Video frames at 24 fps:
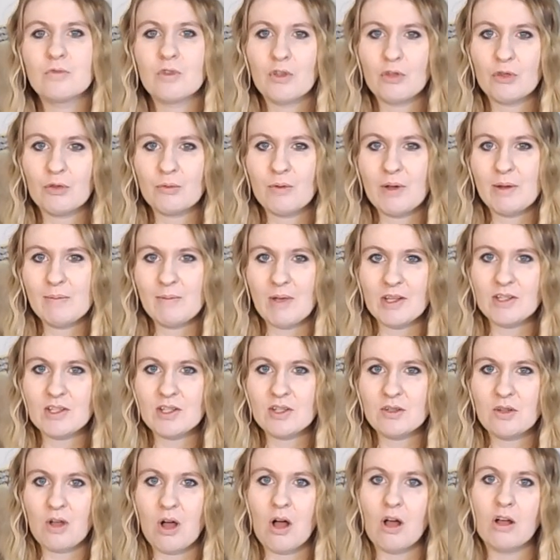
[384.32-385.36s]
three months
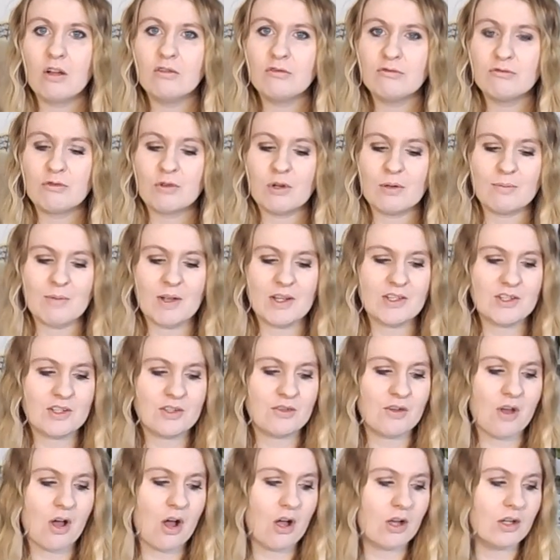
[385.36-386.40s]
along, four months
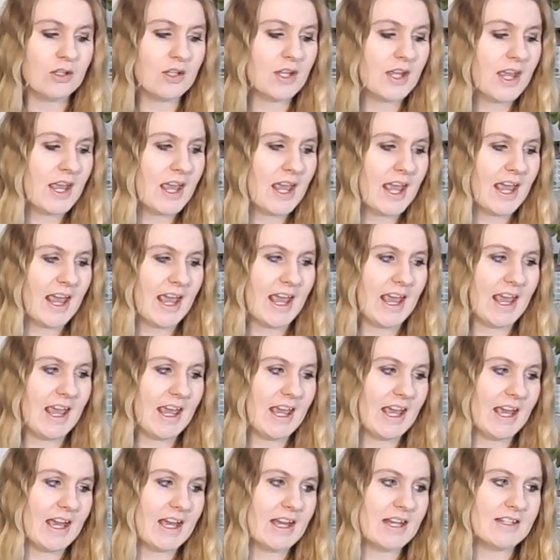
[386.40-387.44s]
along,
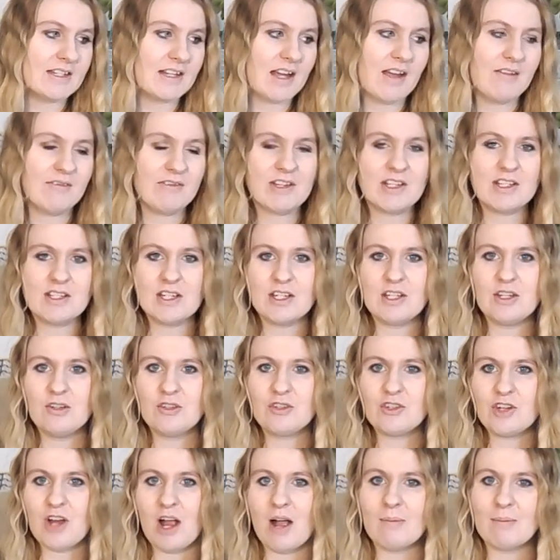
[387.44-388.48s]
and I've
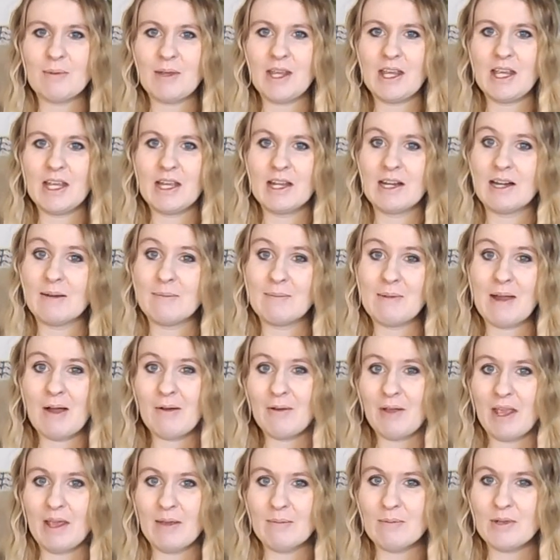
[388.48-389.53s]
continued shopping and I'm now
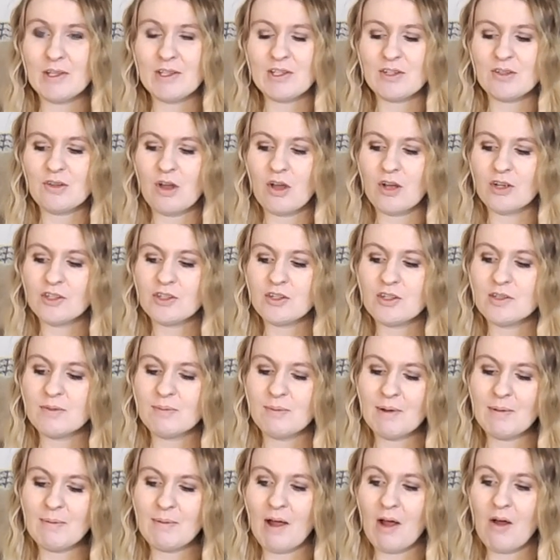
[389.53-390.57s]
eight months along. So it's
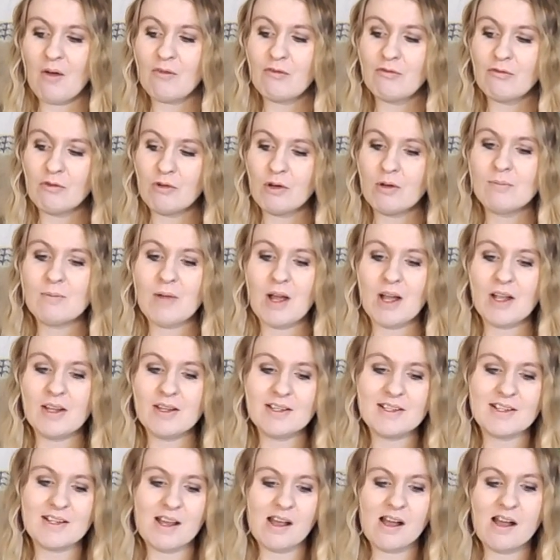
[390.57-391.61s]
been about four
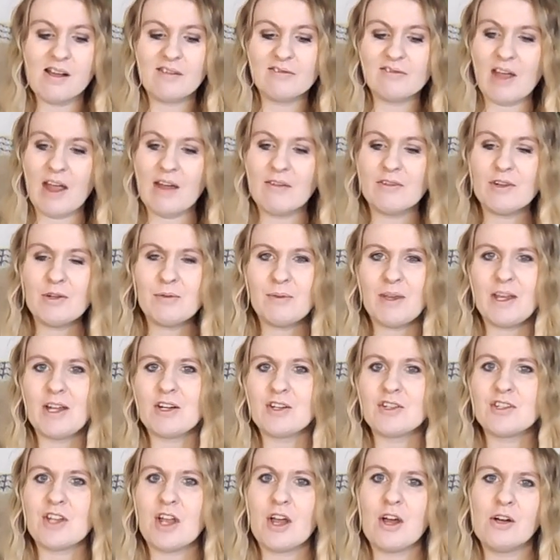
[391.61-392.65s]
months of every week or
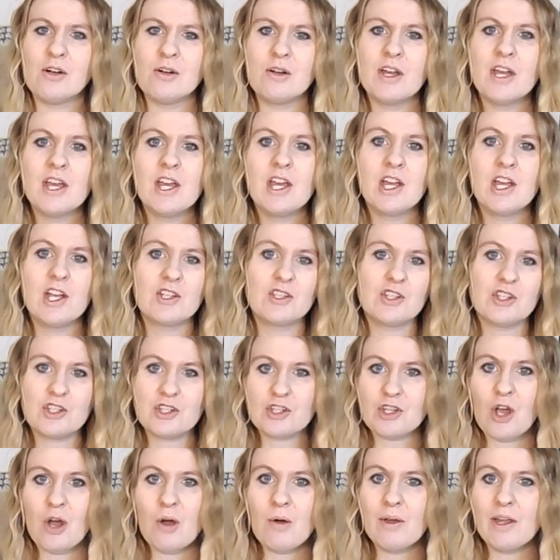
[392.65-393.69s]
so
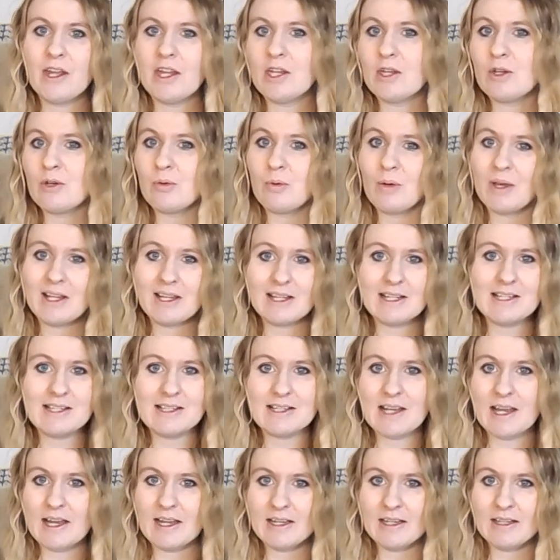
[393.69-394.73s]
just going quickly
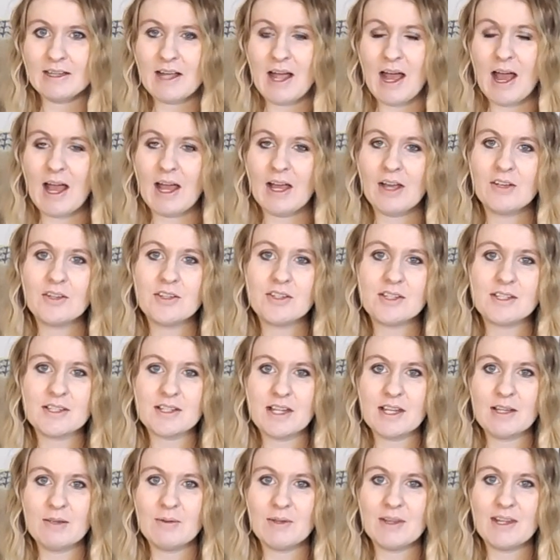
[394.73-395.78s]
scanning the aisles,
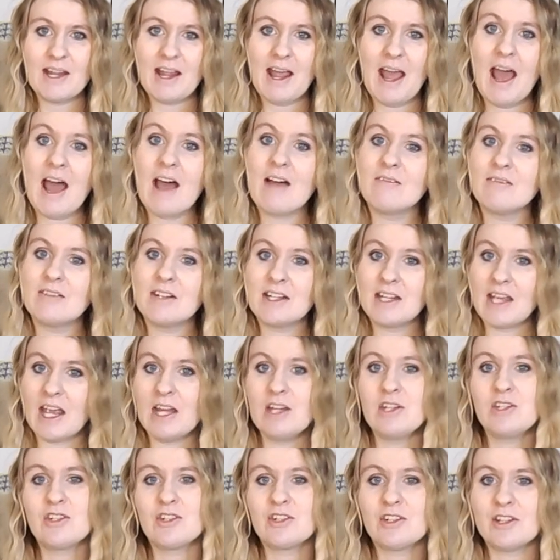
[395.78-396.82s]
seeing what they have, and
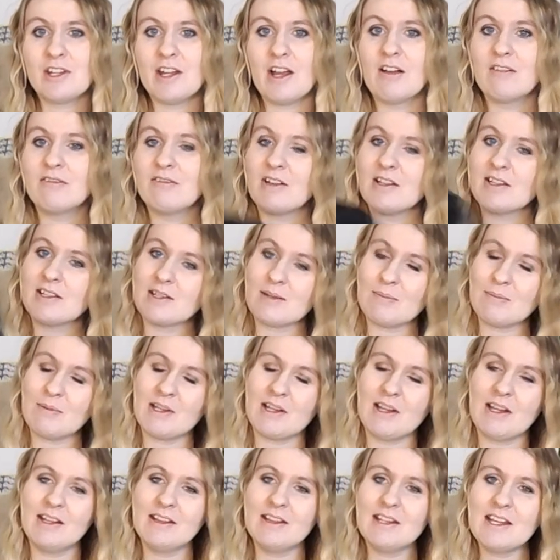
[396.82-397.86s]
occasionally I'll find something
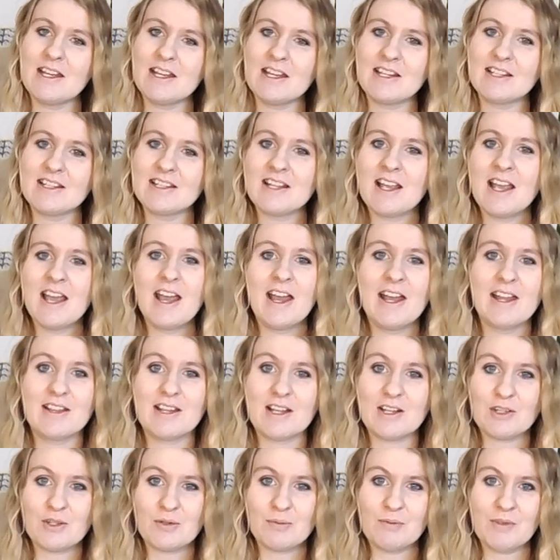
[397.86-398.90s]
like this
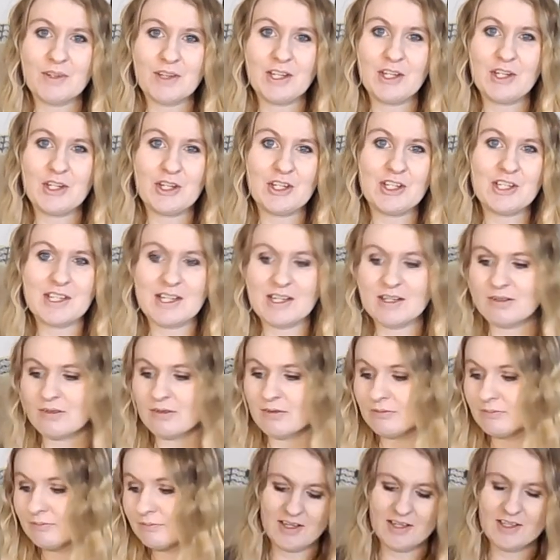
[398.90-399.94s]
that's a really good deal.
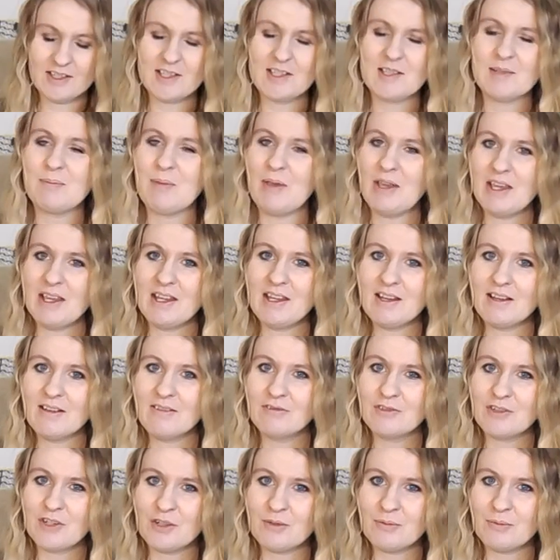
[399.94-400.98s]
Speaking
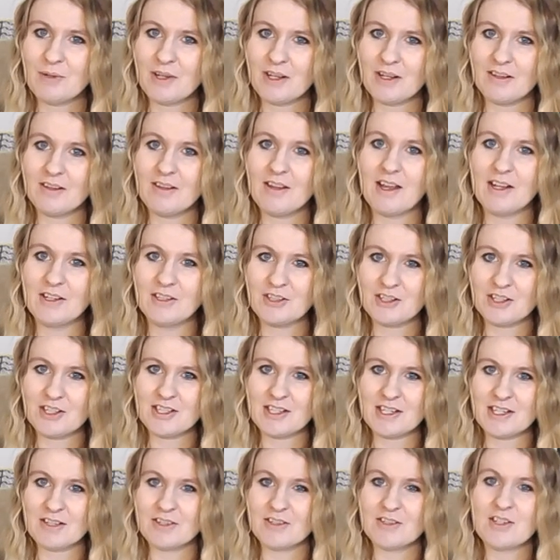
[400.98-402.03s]
of Goodwill and good
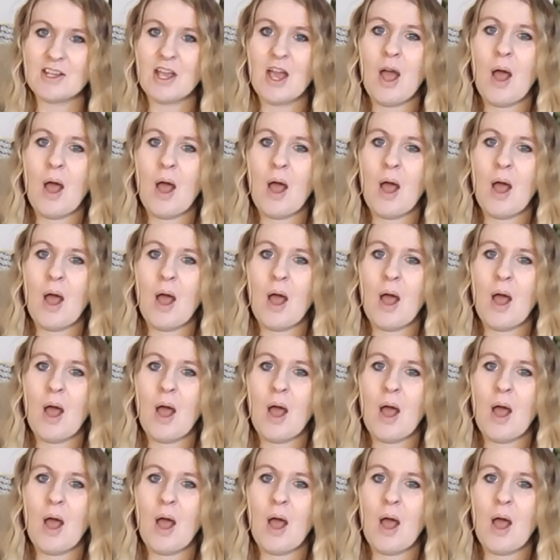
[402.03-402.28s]
deals,